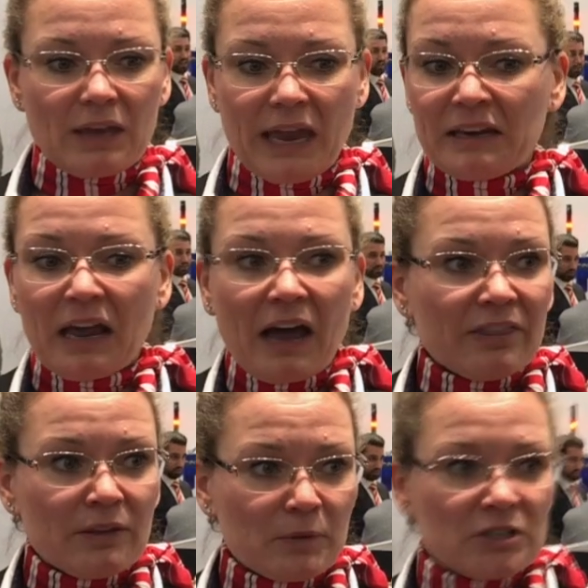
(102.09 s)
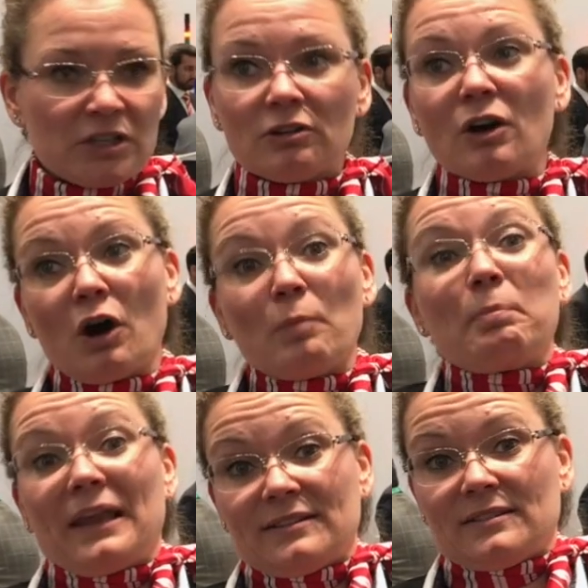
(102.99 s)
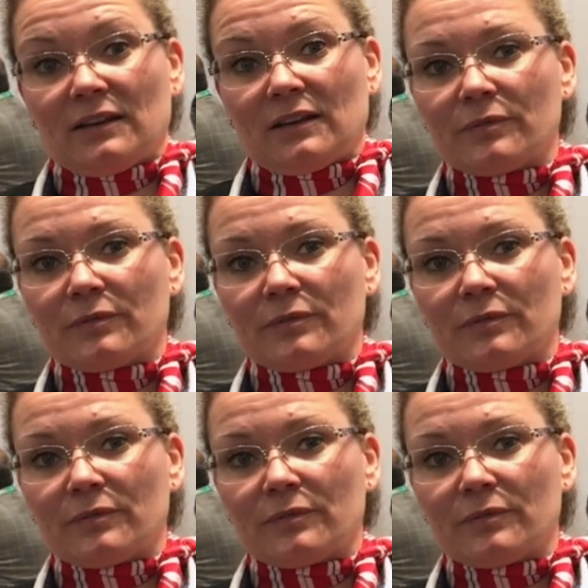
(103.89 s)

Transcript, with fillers: any other material or plastic.